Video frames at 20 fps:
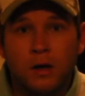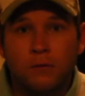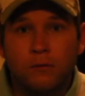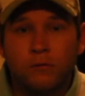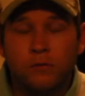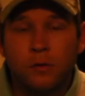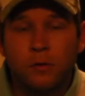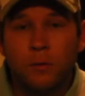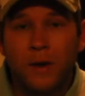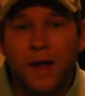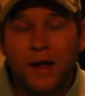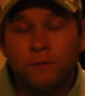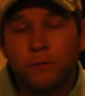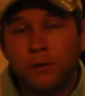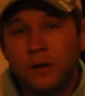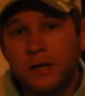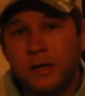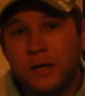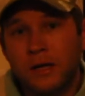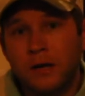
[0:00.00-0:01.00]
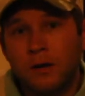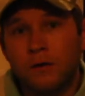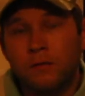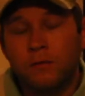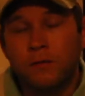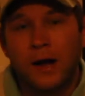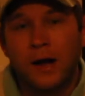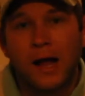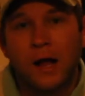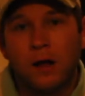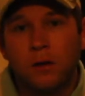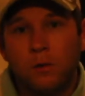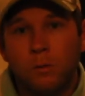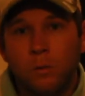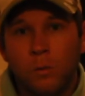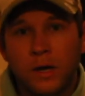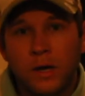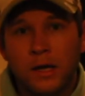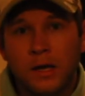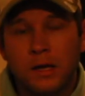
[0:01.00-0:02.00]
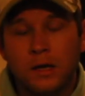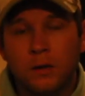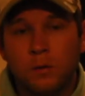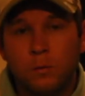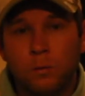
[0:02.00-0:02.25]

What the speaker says: So every year for Halloween,